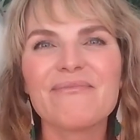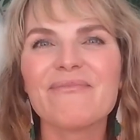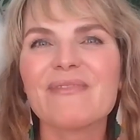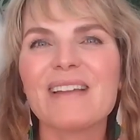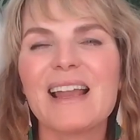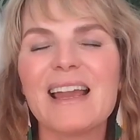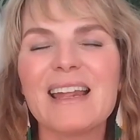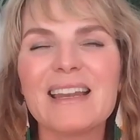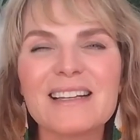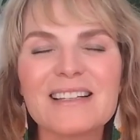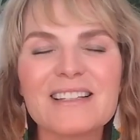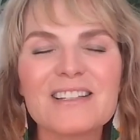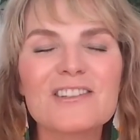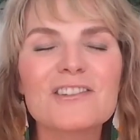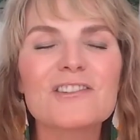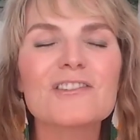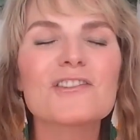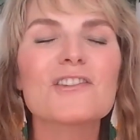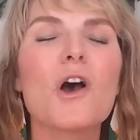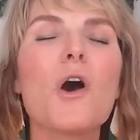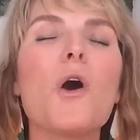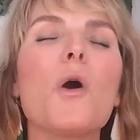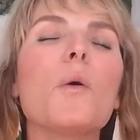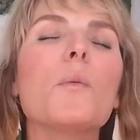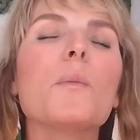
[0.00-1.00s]
And
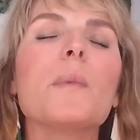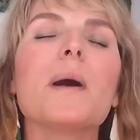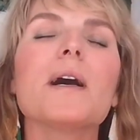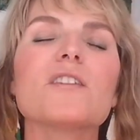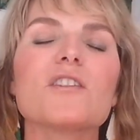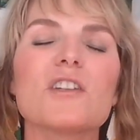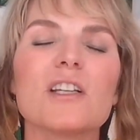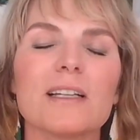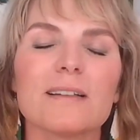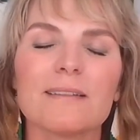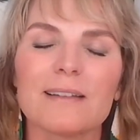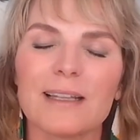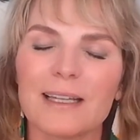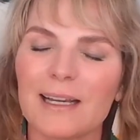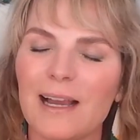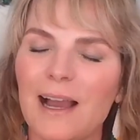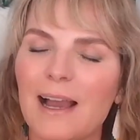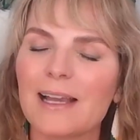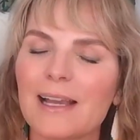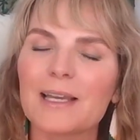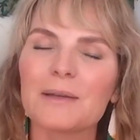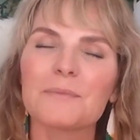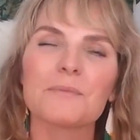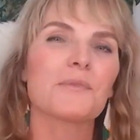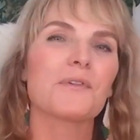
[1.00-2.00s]
so much healing, I
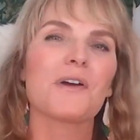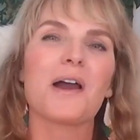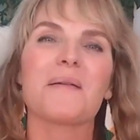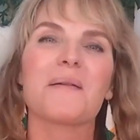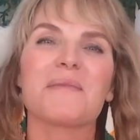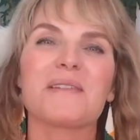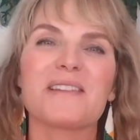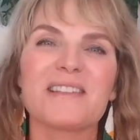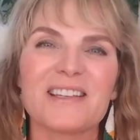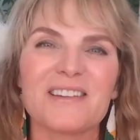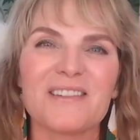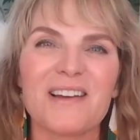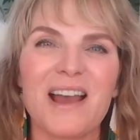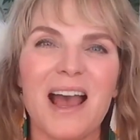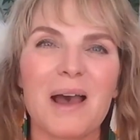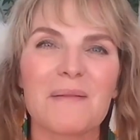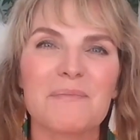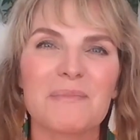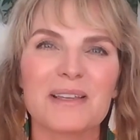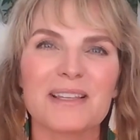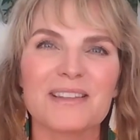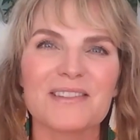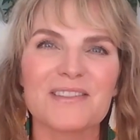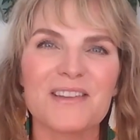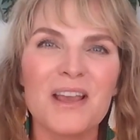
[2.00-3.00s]
can promise you,
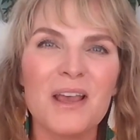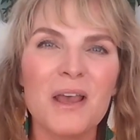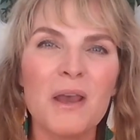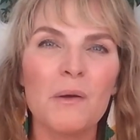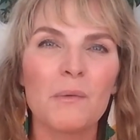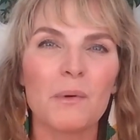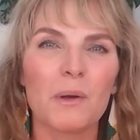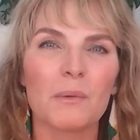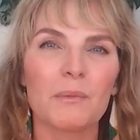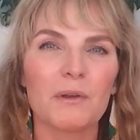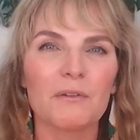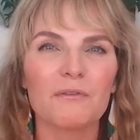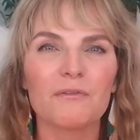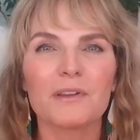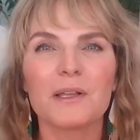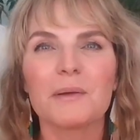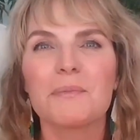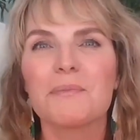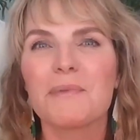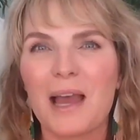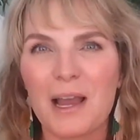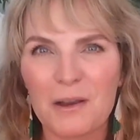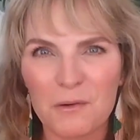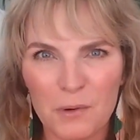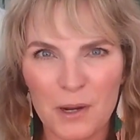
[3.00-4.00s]
happens when we flip
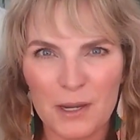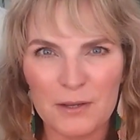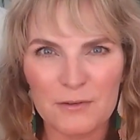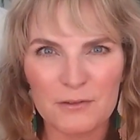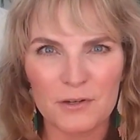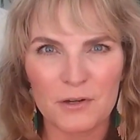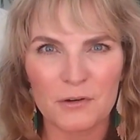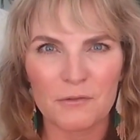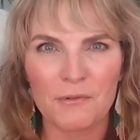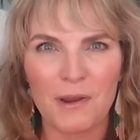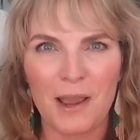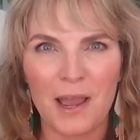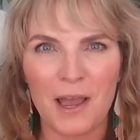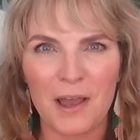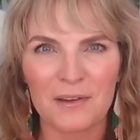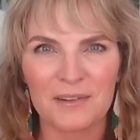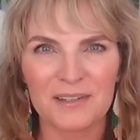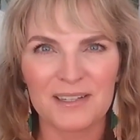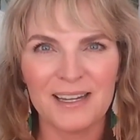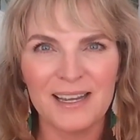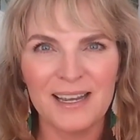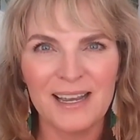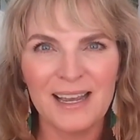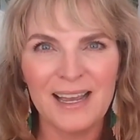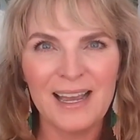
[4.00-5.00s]
that question around
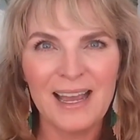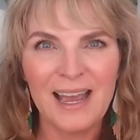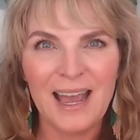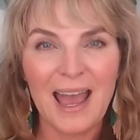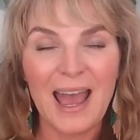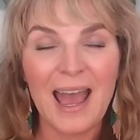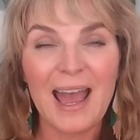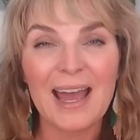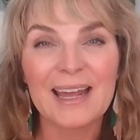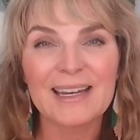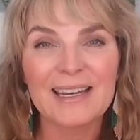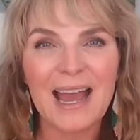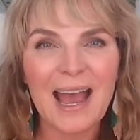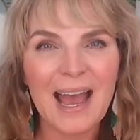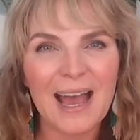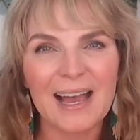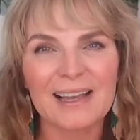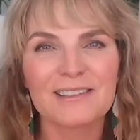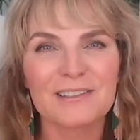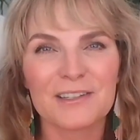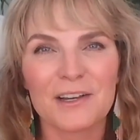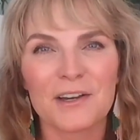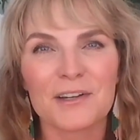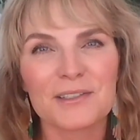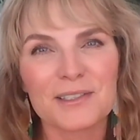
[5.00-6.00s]
and
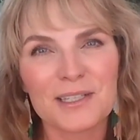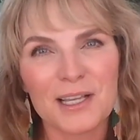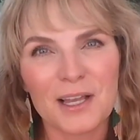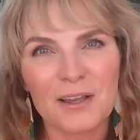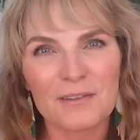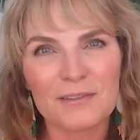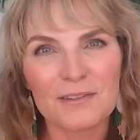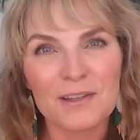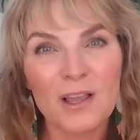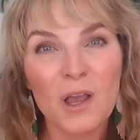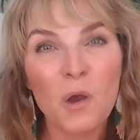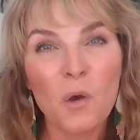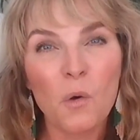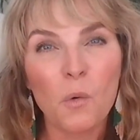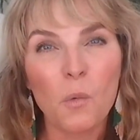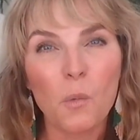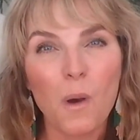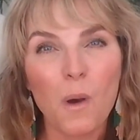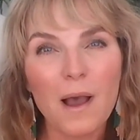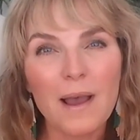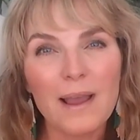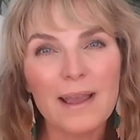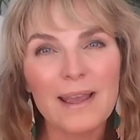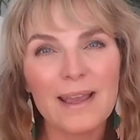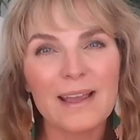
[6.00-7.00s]
ask ourselves,
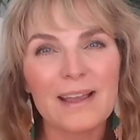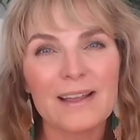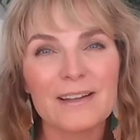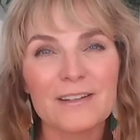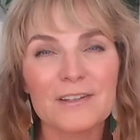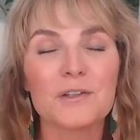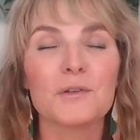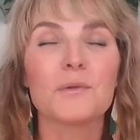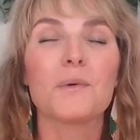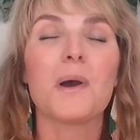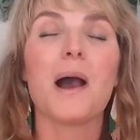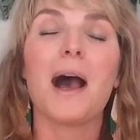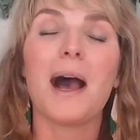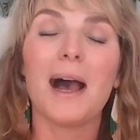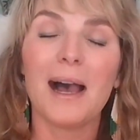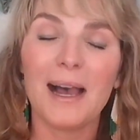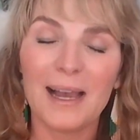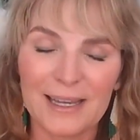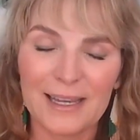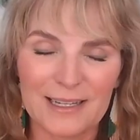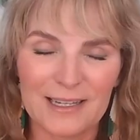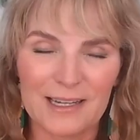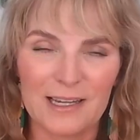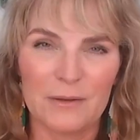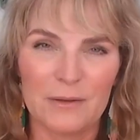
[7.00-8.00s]
why do
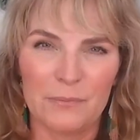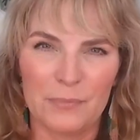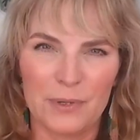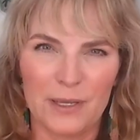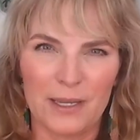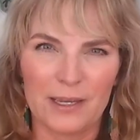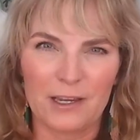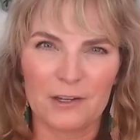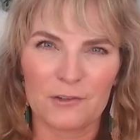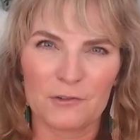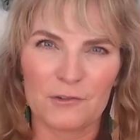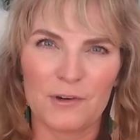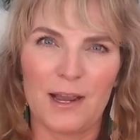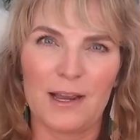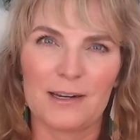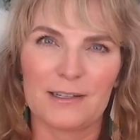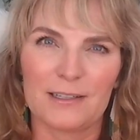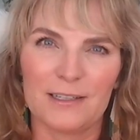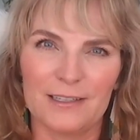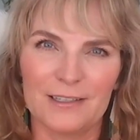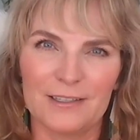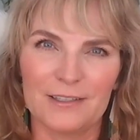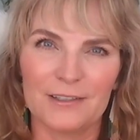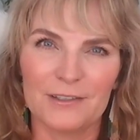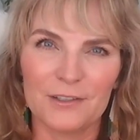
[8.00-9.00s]
I keep being
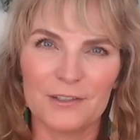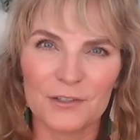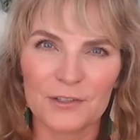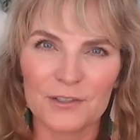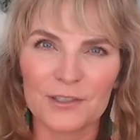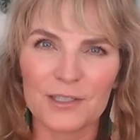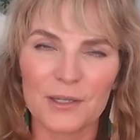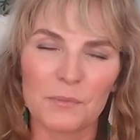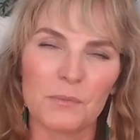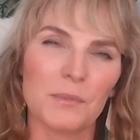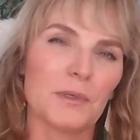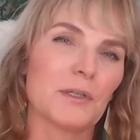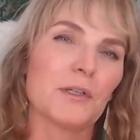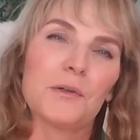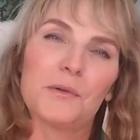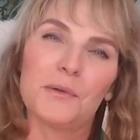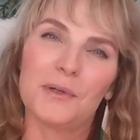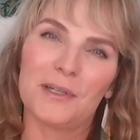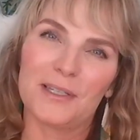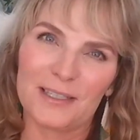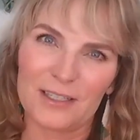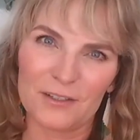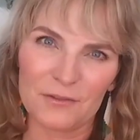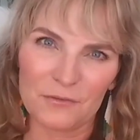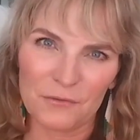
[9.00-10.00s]
attracted to someone who
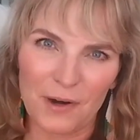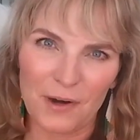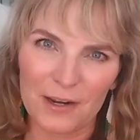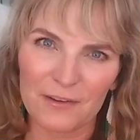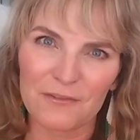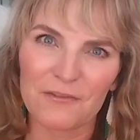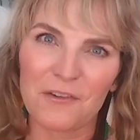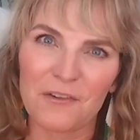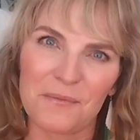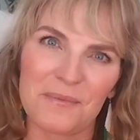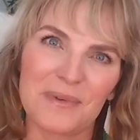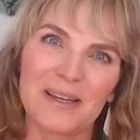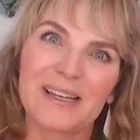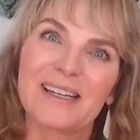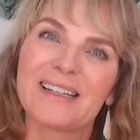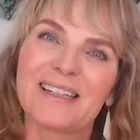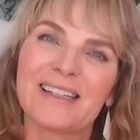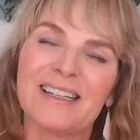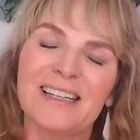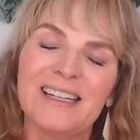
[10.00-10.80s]
isn't right for me?